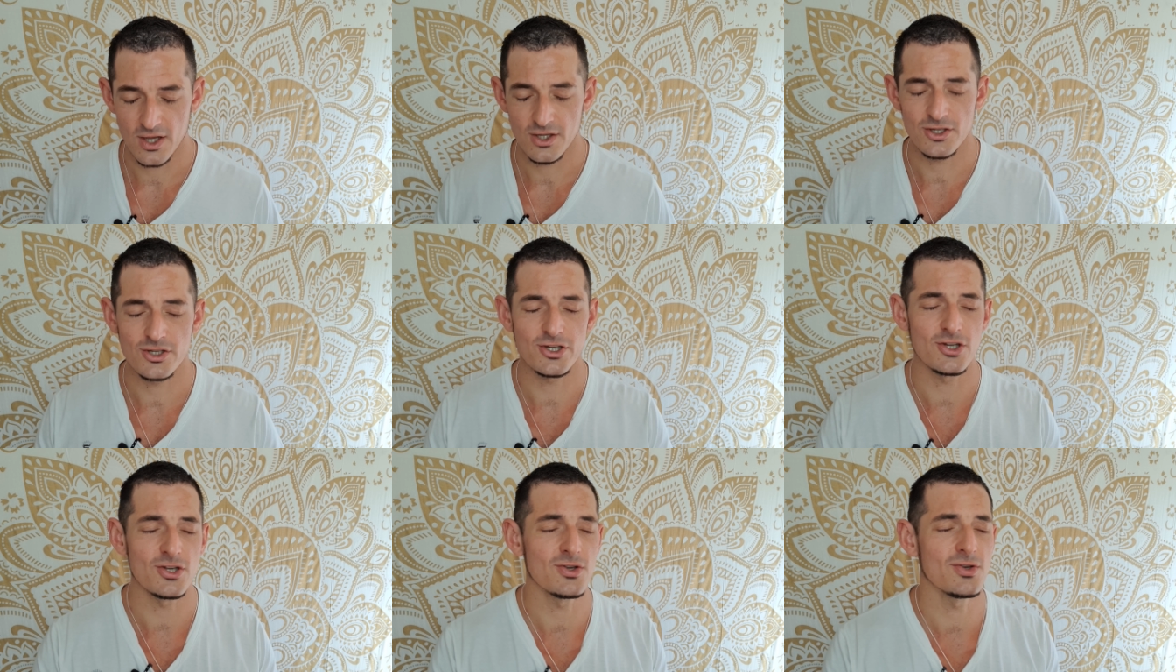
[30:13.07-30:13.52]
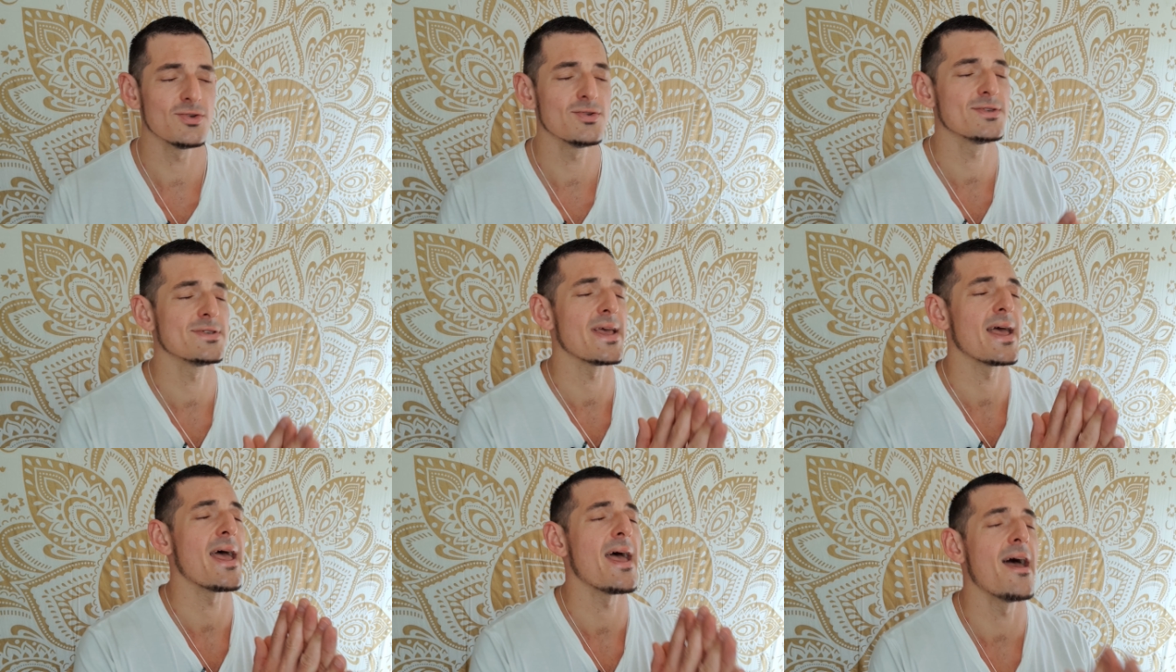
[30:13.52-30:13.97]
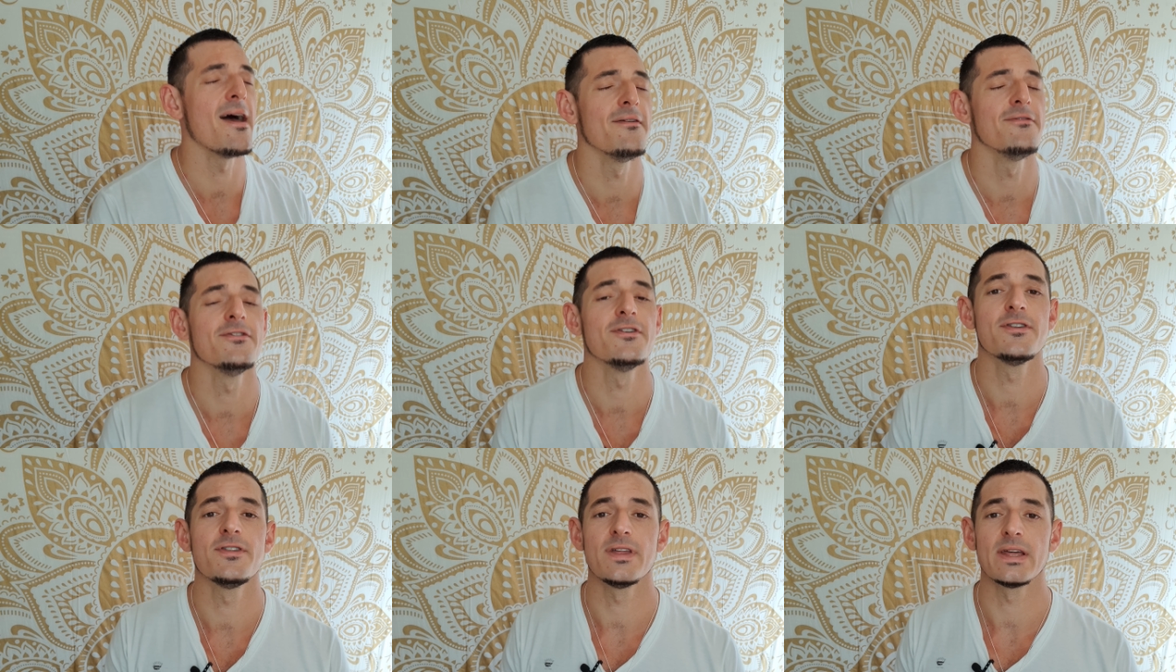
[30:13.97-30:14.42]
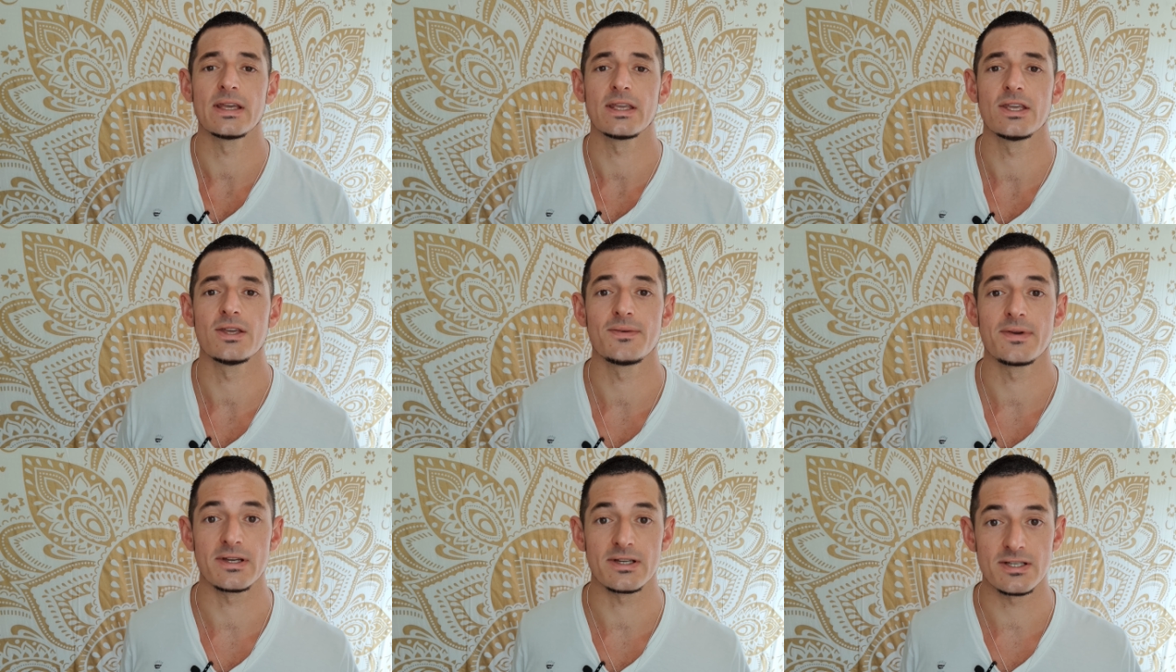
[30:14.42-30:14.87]
Choose everything
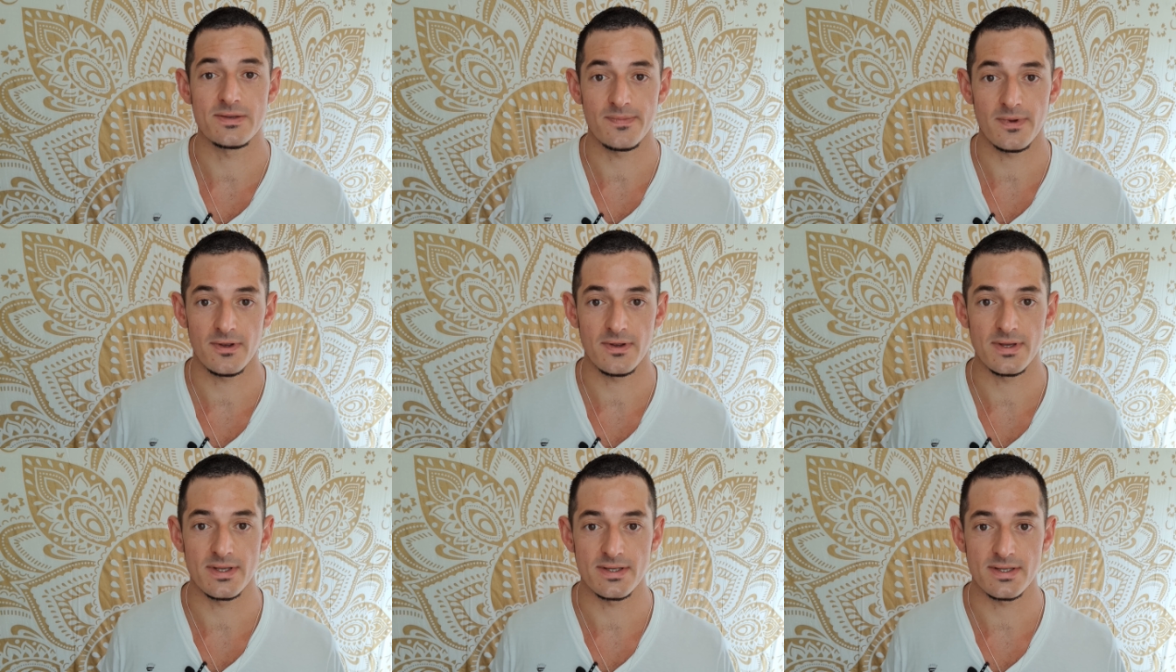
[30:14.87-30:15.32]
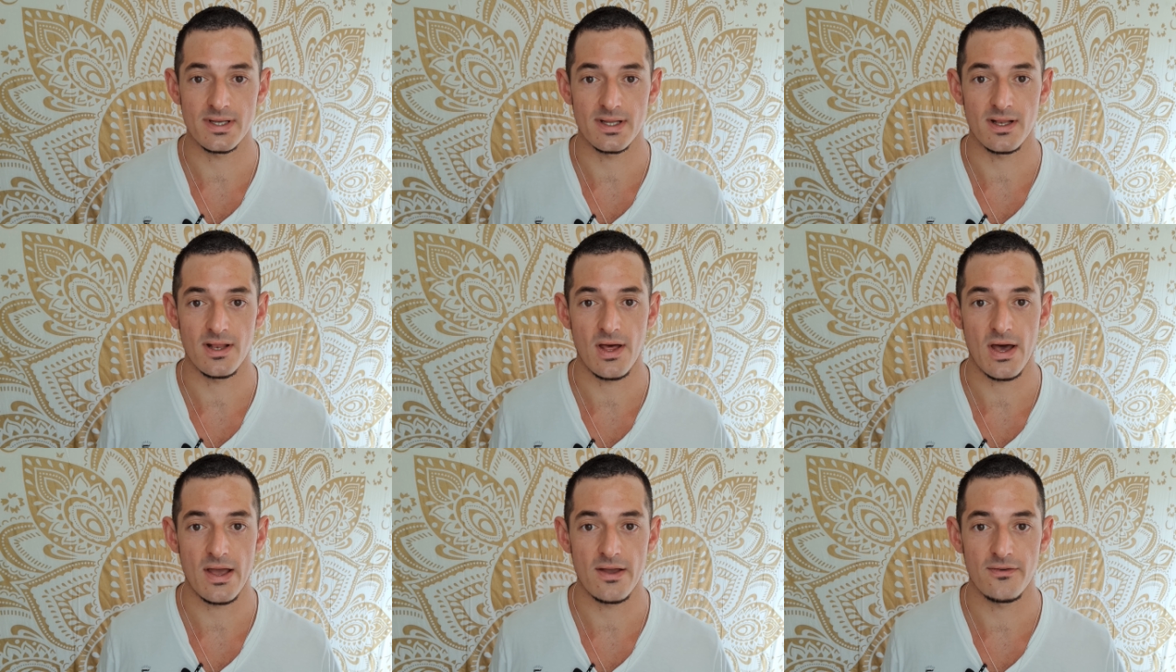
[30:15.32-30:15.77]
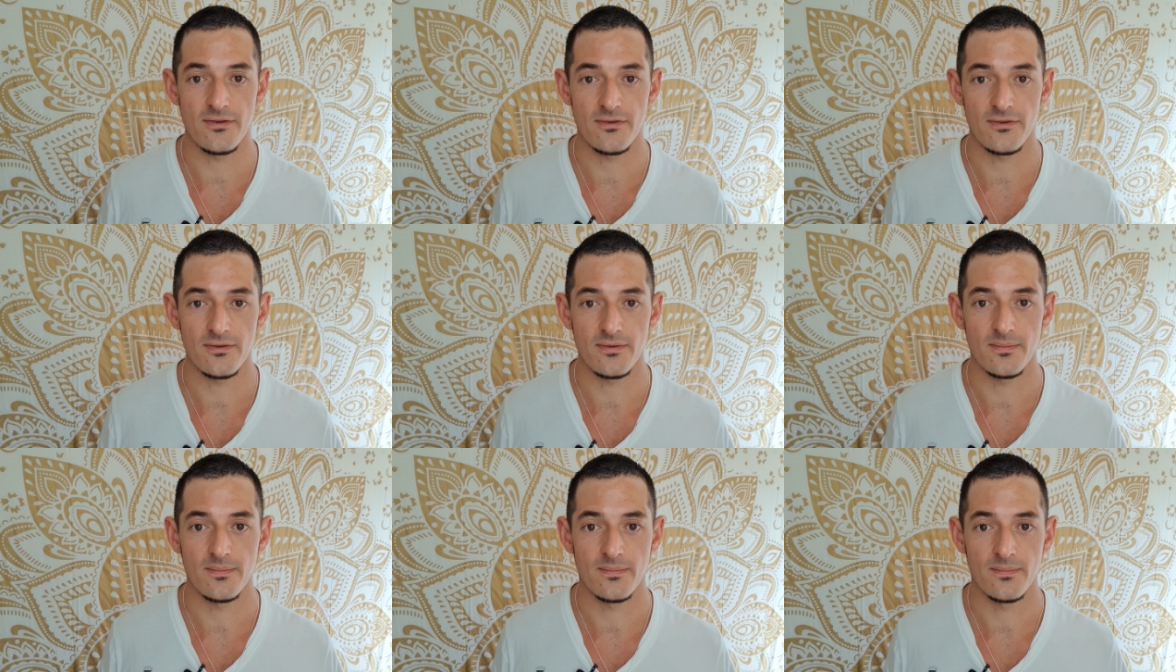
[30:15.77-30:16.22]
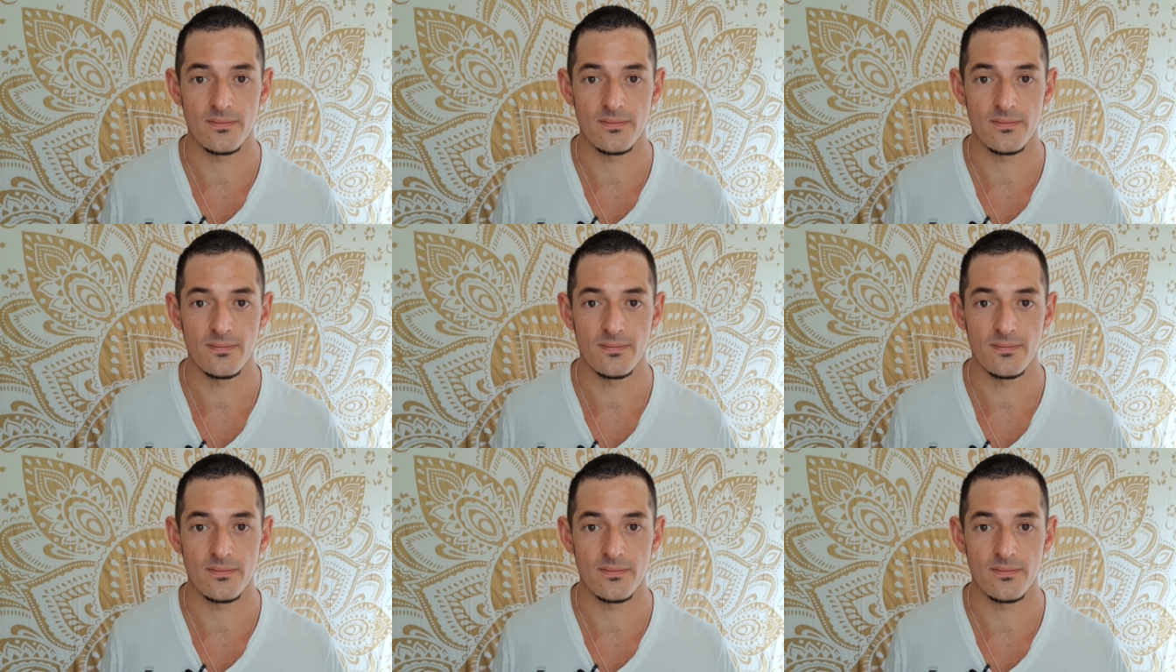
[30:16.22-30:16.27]
you experience in life,